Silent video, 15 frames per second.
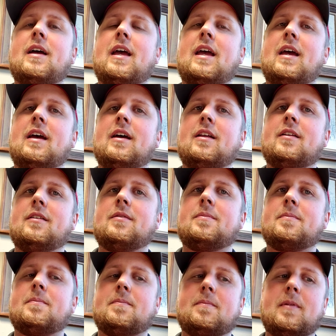and
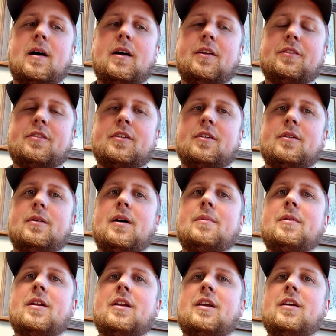also,
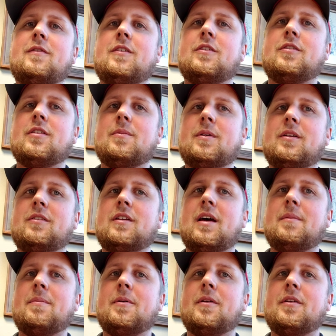I'm going to give you some
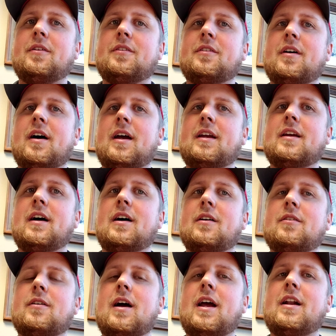examples I
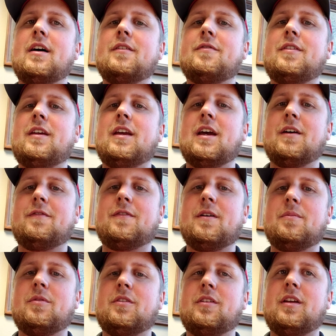got right off the
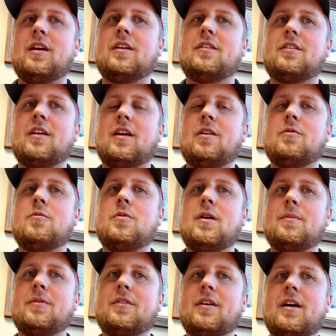FMCSA
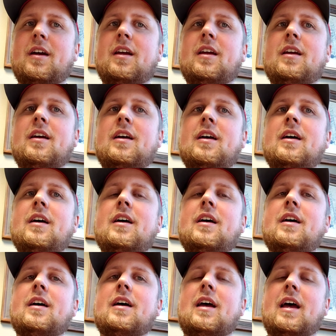website
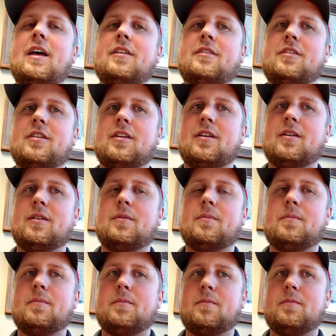as to
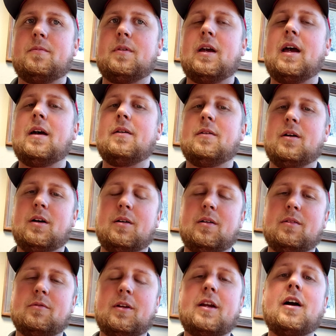uh,
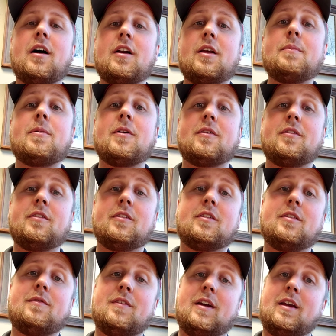regarding personal
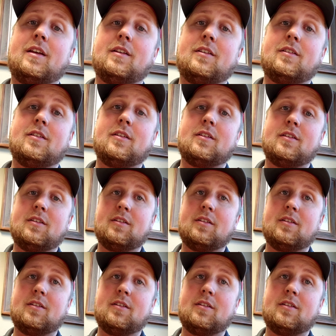conveyance.